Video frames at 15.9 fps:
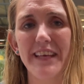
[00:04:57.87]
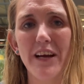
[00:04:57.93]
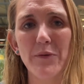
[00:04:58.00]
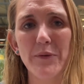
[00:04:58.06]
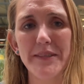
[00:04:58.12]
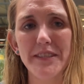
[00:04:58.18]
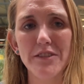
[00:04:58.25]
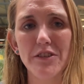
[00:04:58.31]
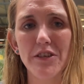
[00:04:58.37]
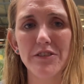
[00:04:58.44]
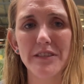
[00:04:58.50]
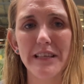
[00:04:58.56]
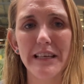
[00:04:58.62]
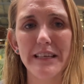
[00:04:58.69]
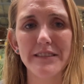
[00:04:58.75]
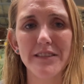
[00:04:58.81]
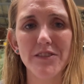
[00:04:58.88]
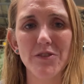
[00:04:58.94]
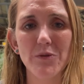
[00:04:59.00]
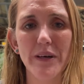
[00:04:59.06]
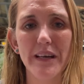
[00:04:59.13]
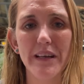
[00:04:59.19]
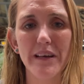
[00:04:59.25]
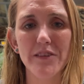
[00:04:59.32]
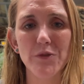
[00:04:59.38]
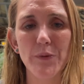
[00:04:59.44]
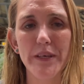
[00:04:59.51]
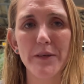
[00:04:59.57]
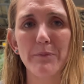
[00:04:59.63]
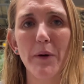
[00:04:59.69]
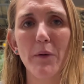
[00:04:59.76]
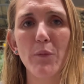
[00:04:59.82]
Yeah, we did go to Leicester Square last
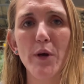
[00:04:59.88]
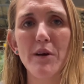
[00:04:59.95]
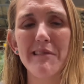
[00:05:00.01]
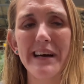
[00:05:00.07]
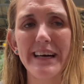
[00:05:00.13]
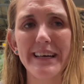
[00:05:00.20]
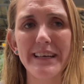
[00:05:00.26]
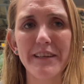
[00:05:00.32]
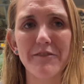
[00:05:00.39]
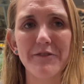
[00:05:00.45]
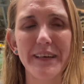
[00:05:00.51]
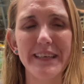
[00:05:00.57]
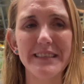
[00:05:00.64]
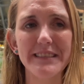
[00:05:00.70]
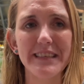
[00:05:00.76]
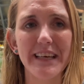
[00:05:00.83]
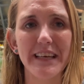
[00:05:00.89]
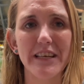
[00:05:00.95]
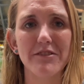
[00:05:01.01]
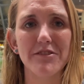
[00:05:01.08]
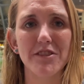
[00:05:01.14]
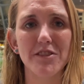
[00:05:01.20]
week, but we were at an event and it was just